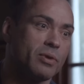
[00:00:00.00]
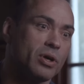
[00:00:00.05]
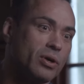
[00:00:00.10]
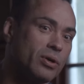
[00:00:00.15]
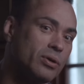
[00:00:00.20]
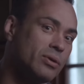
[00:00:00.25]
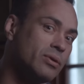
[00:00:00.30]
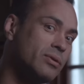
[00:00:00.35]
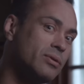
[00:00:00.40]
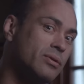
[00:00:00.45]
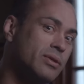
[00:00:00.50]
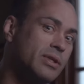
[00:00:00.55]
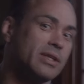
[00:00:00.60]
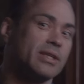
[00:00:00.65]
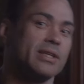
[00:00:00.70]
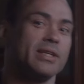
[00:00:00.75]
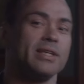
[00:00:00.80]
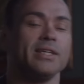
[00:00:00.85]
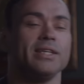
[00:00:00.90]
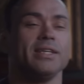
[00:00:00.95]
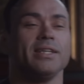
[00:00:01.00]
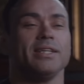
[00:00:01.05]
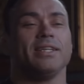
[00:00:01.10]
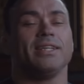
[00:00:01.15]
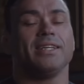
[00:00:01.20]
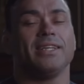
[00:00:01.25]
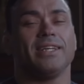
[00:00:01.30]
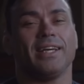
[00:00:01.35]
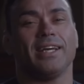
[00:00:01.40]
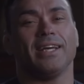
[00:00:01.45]
Mode, and,
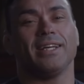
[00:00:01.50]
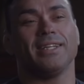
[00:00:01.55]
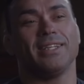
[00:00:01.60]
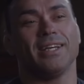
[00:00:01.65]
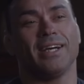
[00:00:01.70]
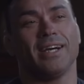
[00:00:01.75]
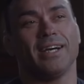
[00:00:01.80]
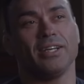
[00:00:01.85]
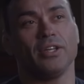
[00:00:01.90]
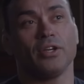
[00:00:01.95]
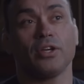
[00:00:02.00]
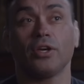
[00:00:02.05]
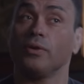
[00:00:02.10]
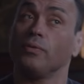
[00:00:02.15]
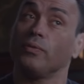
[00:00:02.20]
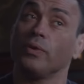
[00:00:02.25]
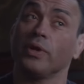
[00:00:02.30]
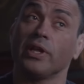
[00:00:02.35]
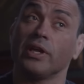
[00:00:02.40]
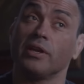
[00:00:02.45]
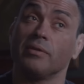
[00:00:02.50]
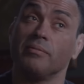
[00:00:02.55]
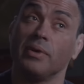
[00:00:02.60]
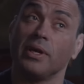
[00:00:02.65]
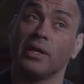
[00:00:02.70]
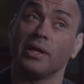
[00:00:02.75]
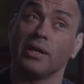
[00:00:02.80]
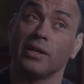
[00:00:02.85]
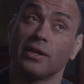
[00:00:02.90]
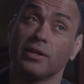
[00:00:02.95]
and uh, you couldn't really
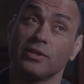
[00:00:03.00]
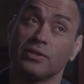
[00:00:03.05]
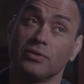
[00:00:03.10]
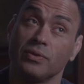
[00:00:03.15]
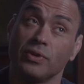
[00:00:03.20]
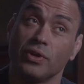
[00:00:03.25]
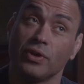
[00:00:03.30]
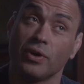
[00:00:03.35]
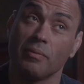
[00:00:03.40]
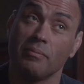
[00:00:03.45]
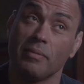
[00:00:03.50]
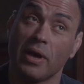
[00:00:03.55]
admit it, because when you're a